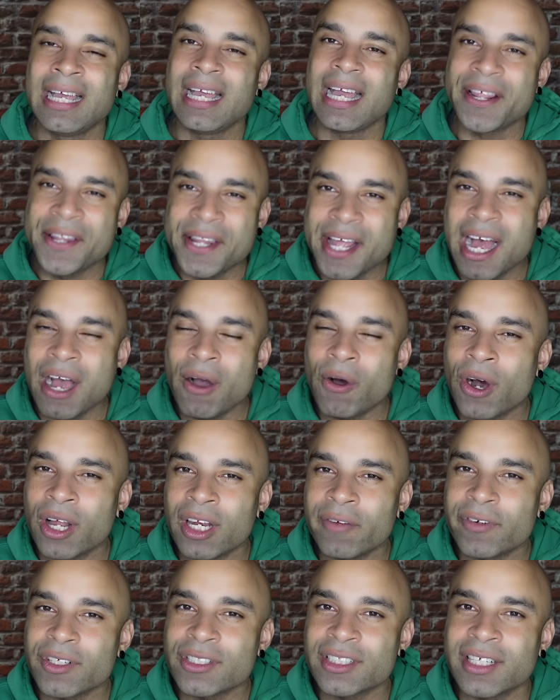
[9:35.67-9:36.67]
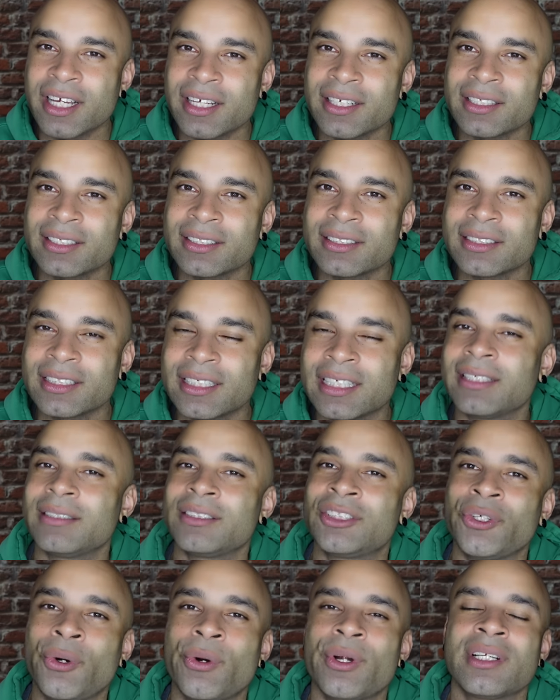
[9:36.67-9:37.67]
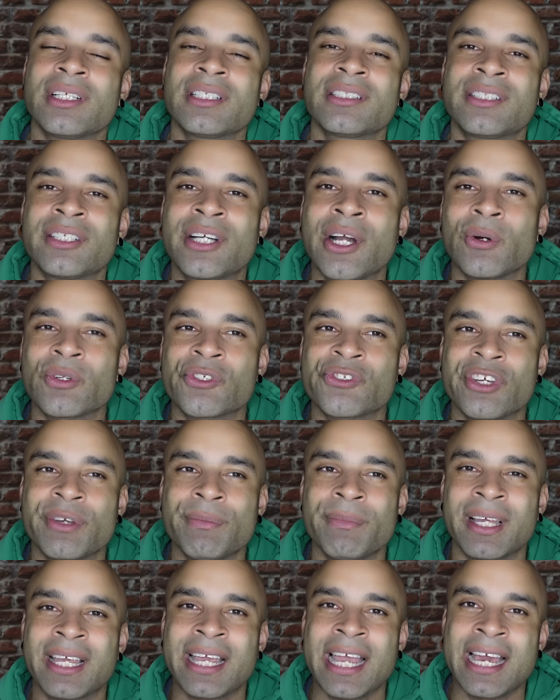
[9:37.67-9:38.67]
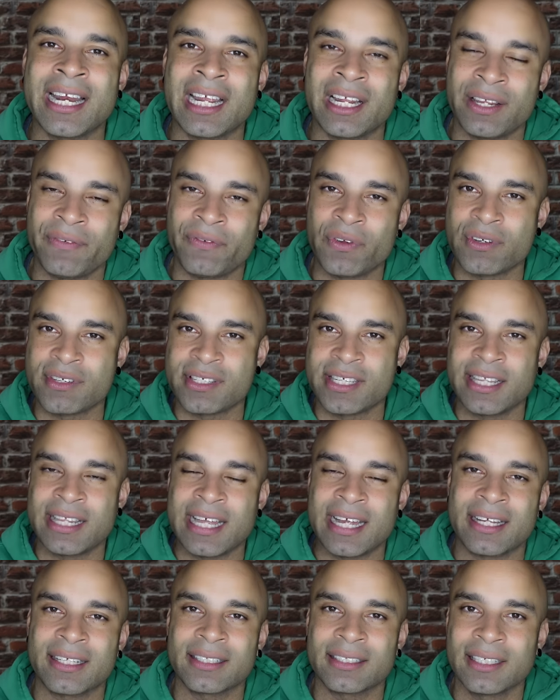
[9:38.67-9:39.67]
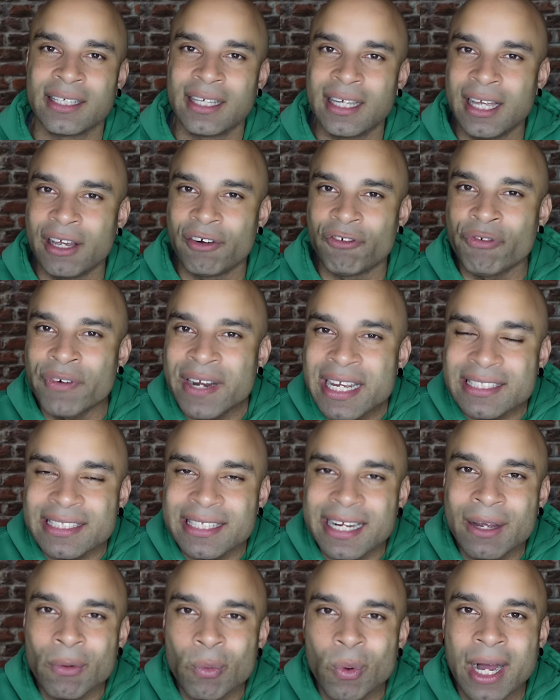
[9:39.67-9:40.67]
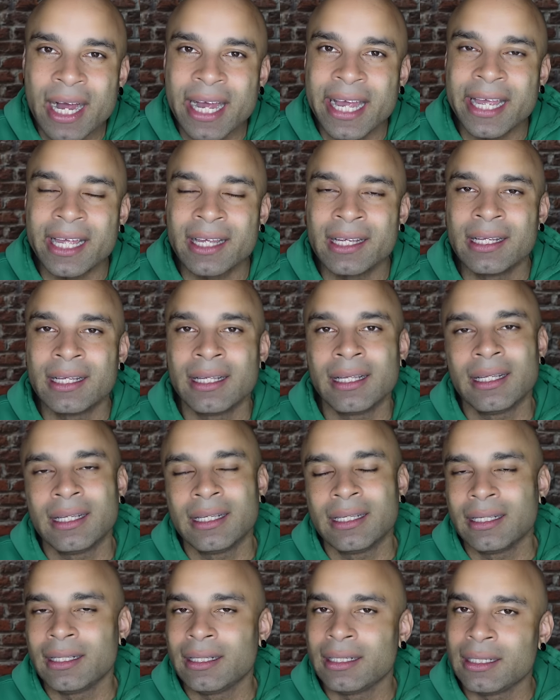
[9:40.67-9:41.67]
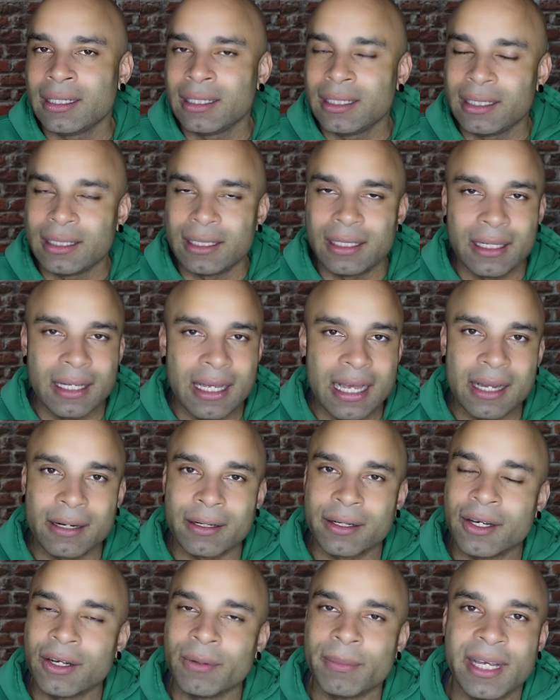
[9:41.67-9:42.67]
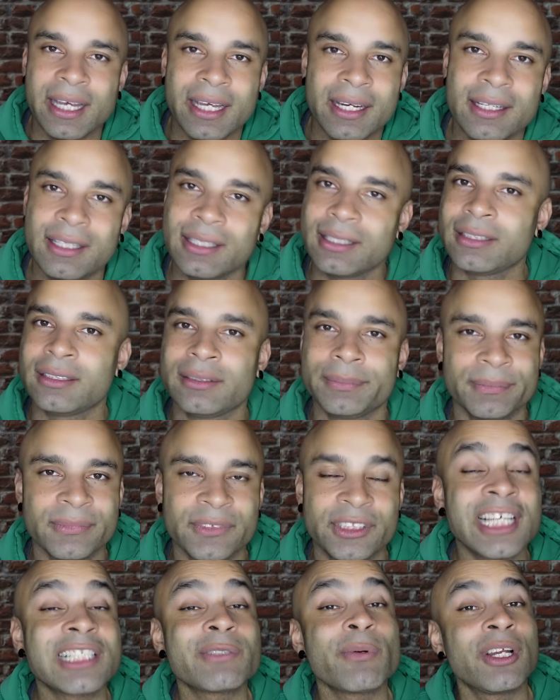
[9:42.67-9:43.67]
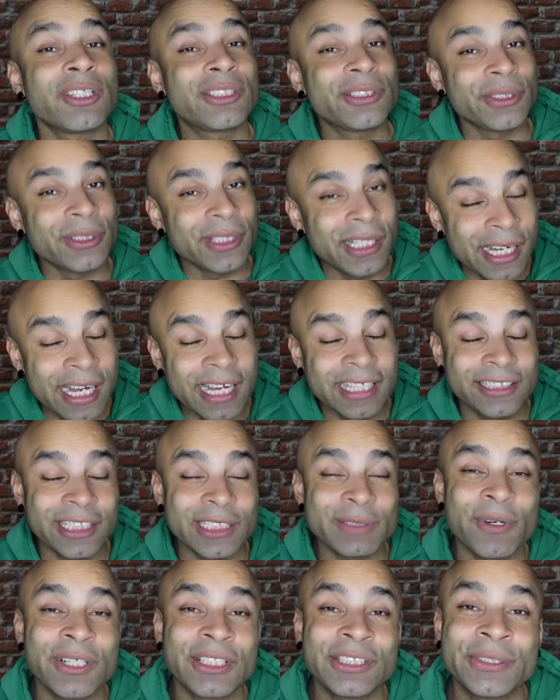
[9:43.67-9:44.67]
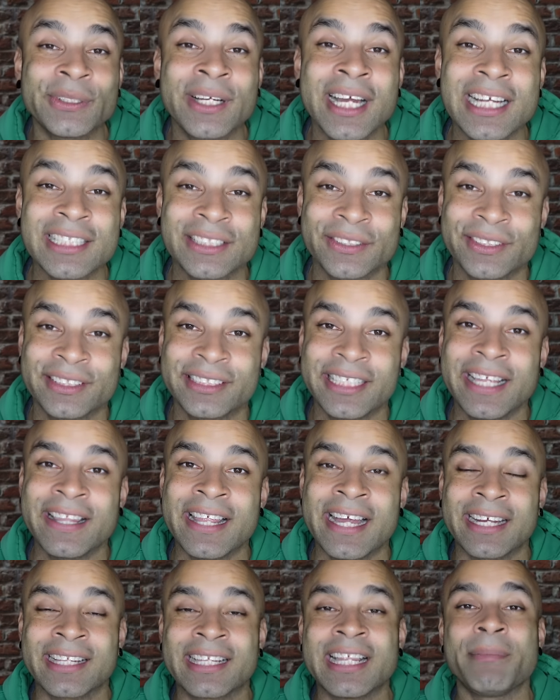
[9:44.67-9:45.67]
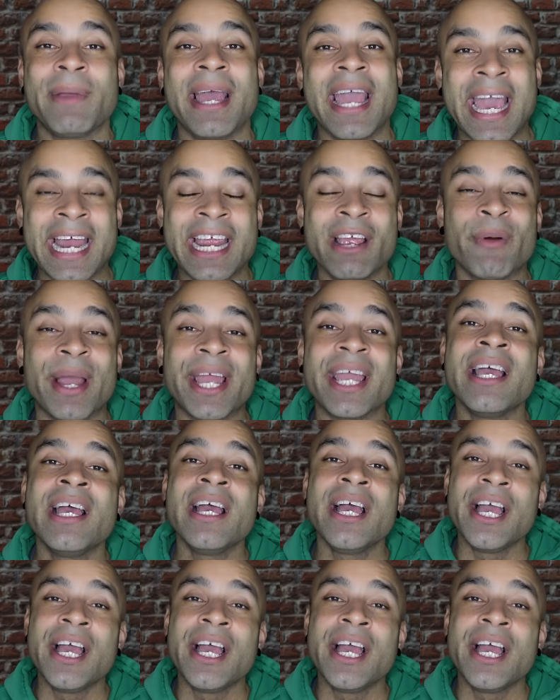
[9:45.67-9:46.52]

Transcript: And now all of a sudden, Jordan is the GOAT to him again. And if you see that reasoning why, I don't know, man. Just wanted you guys to see that clip. Anyway,